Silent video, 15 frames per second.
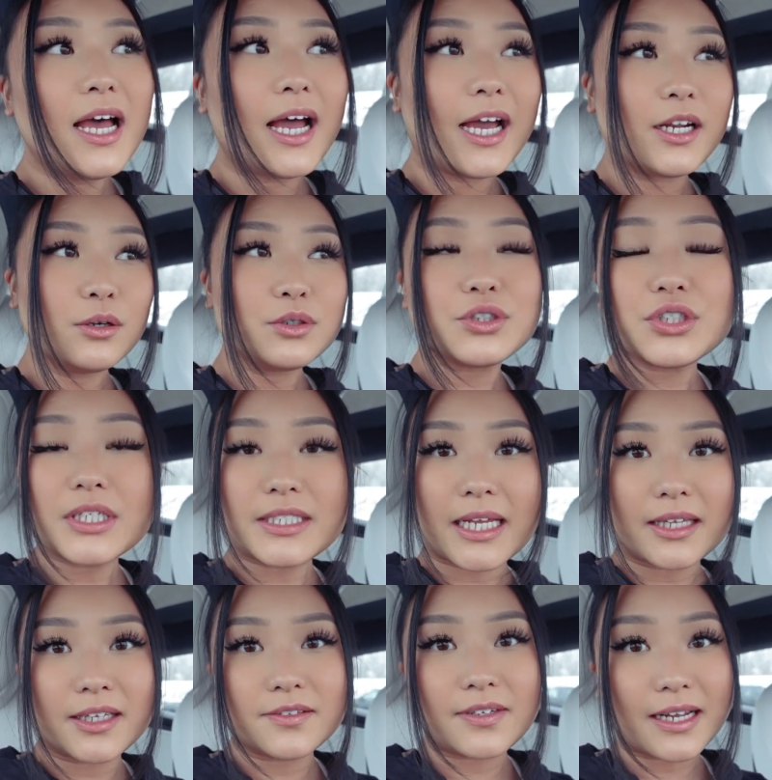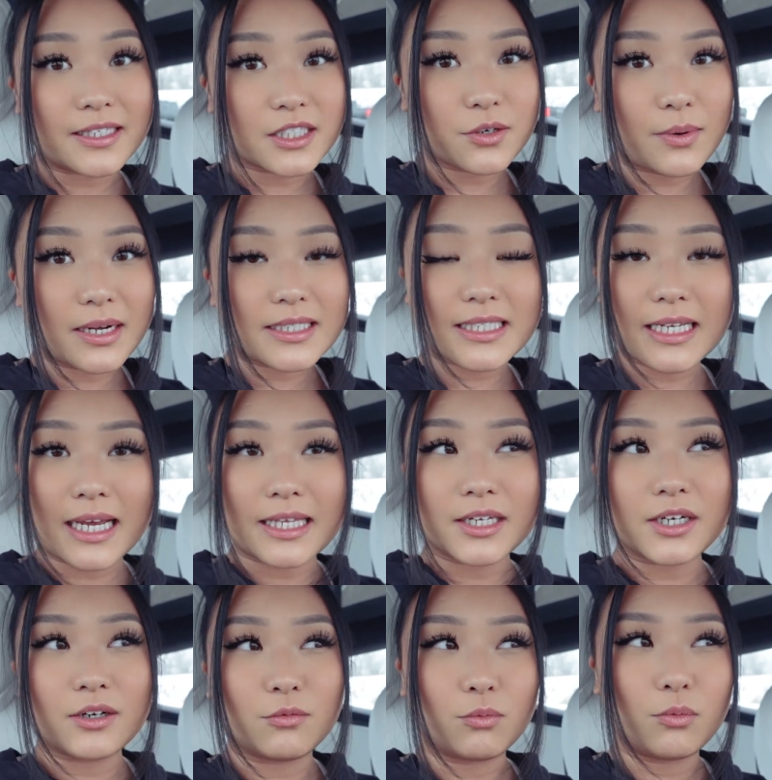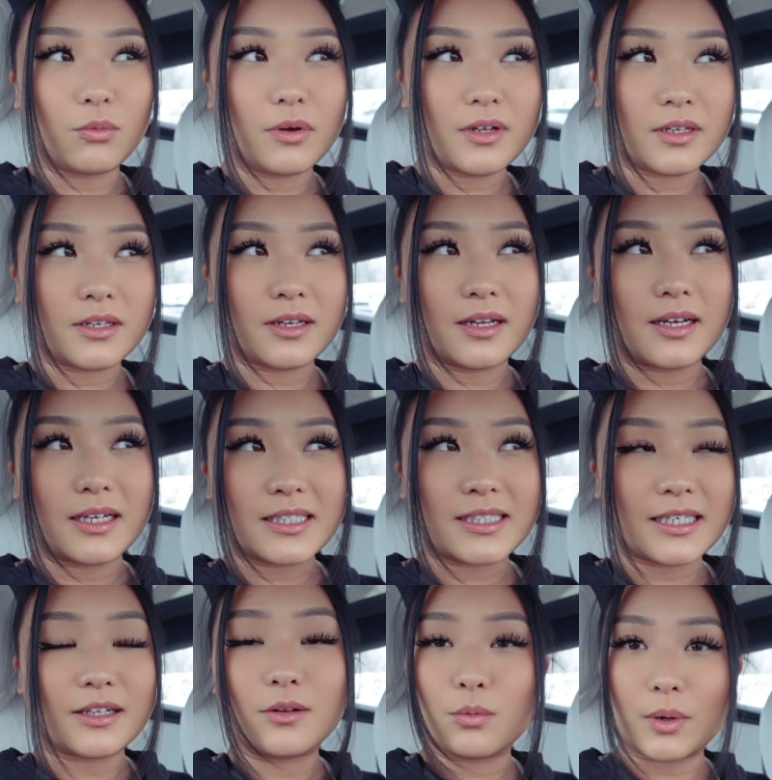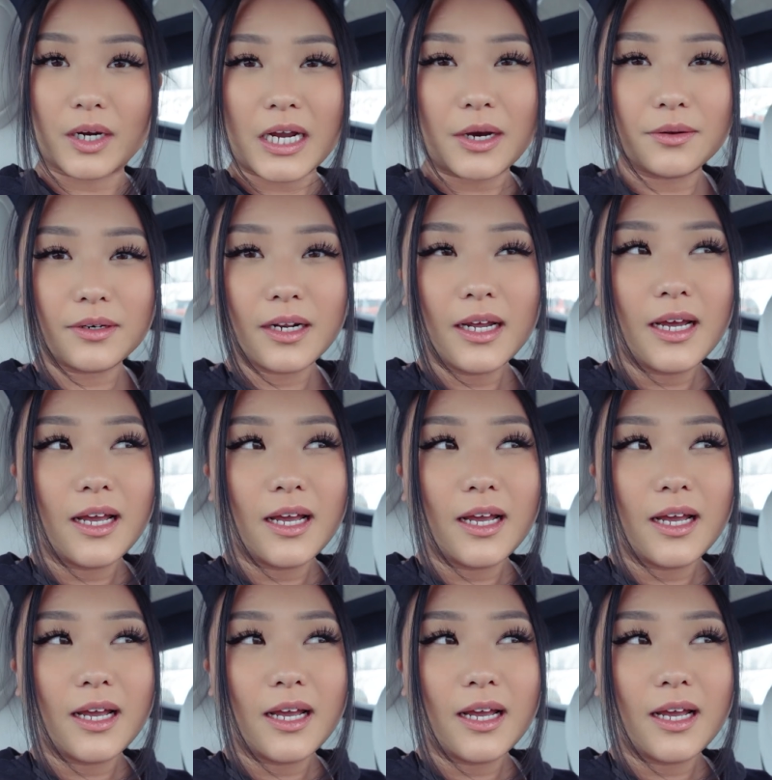I don't usually deadlift and squat together in, in a single workout